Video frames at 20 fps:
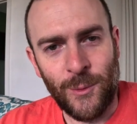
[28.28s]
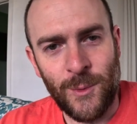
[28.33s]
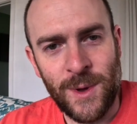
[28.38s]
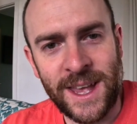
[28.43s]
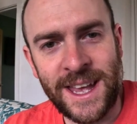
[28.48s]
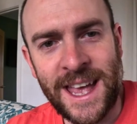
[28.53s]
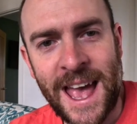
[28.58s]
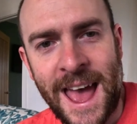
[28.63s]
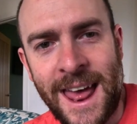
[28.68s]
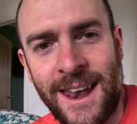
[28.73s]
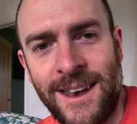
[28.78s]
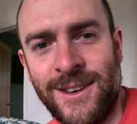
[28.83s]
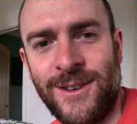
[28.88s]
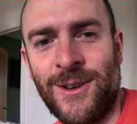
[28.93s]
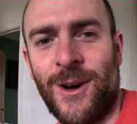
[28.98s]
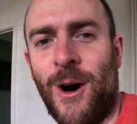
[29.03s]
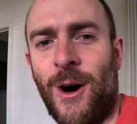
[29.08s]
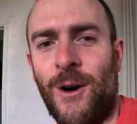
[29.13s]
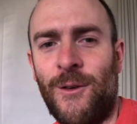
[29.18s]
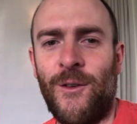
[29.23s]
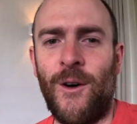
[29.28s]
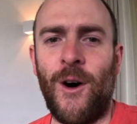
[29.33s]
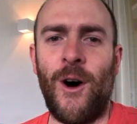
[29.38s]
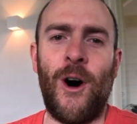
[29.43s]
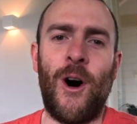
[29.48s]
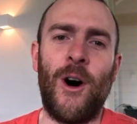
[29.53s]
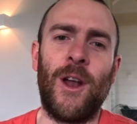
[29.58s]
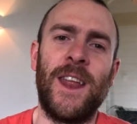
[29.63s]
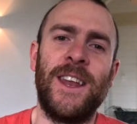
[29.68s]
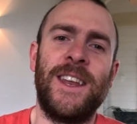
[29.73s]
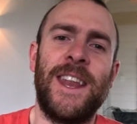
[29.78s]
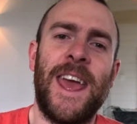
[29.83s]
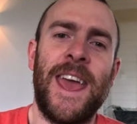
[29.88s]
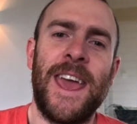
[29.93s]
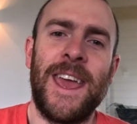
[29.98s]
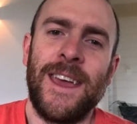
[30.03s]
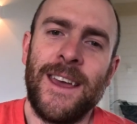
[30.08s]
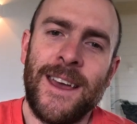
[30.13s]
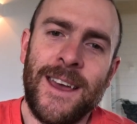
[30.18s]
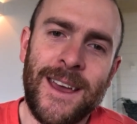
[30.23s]
weekend of
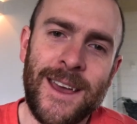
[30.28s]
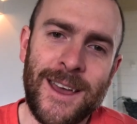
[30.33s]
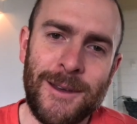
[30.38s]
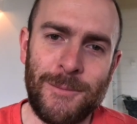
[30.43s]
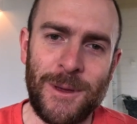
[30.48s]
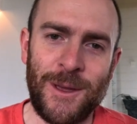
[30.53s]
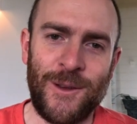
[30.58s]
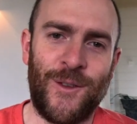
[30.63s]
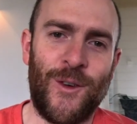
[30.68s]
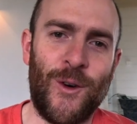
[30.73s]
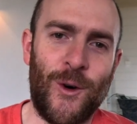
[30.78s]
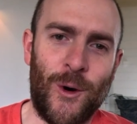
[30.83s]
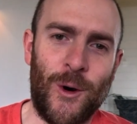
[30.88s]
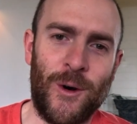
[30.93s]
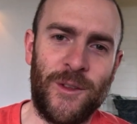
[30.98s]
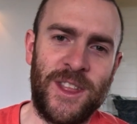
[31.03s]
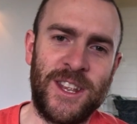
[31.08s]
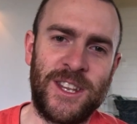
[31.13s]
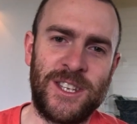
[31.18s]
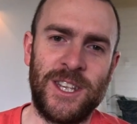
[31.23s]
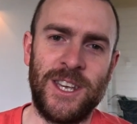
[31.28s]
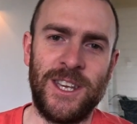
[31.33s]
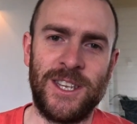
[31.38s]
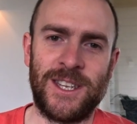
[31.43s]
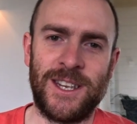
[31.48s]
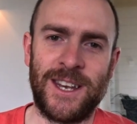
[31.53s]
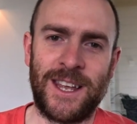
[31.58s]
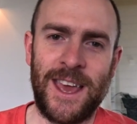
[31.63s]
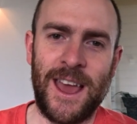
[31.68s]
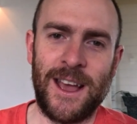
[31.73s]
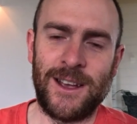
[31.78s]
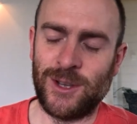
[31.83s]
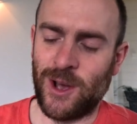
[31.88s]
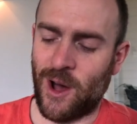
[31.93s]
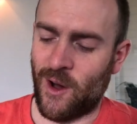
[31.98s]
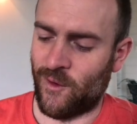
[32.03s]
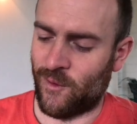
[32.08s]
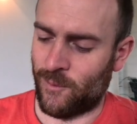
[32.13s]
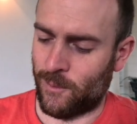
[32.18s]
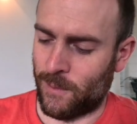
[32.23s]
holiday before the season kicks
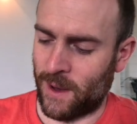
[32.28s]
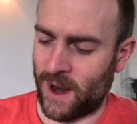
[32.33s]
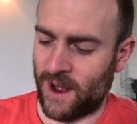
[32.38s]
off.